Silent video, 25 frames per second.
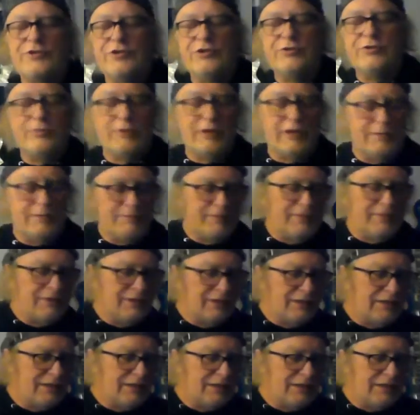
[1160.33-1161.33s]

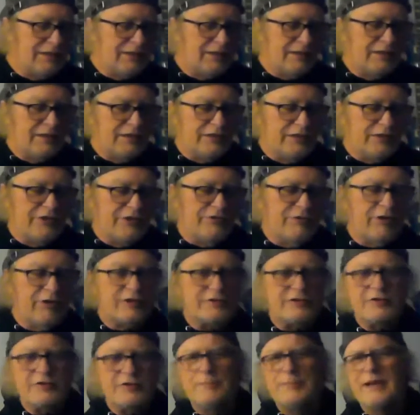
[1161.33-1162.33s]
You
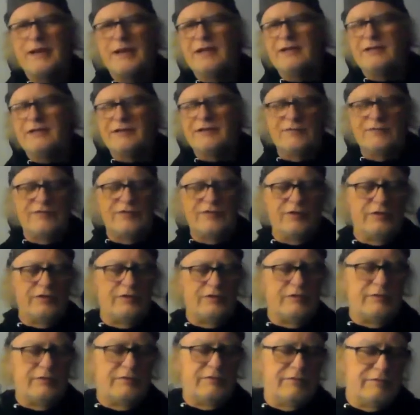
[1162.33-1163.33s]
also paint. Have
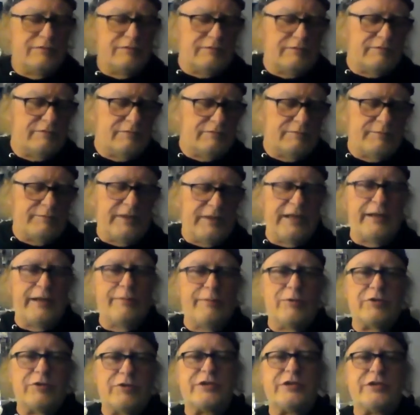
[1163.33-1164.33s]
you been
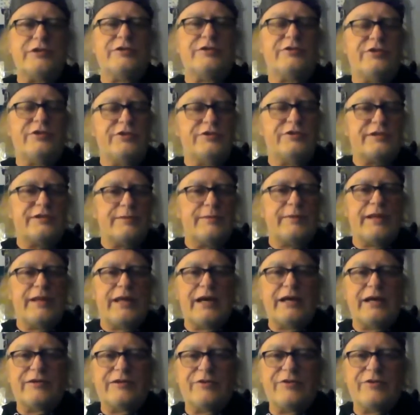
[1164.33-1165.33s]
able to do some of
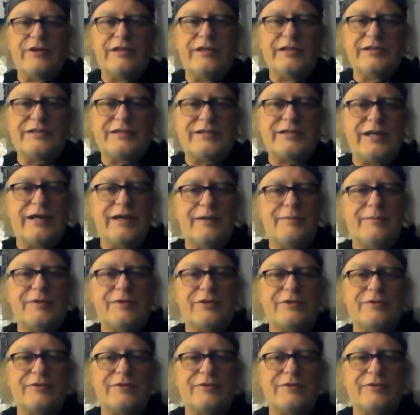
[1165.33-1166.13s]
that during this time?